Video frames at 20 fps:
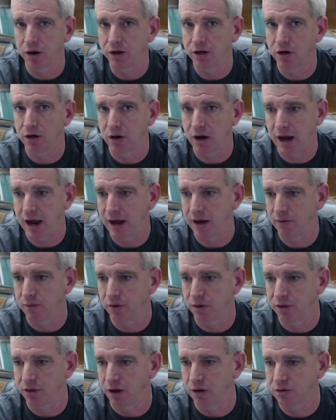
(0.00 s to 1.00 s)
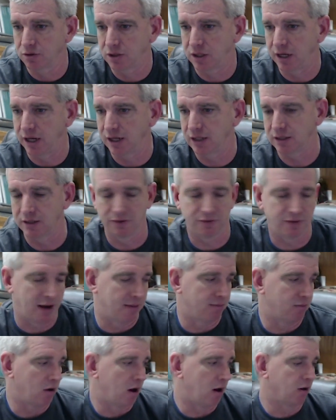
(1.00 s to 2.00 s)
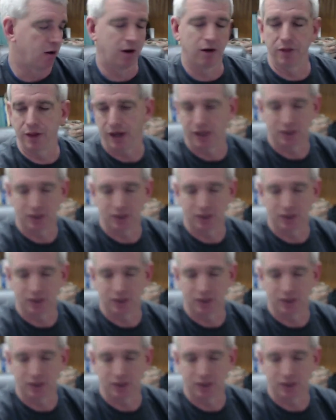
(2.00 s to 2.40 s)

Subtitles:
you're at with those kits. If I'm wrong on that,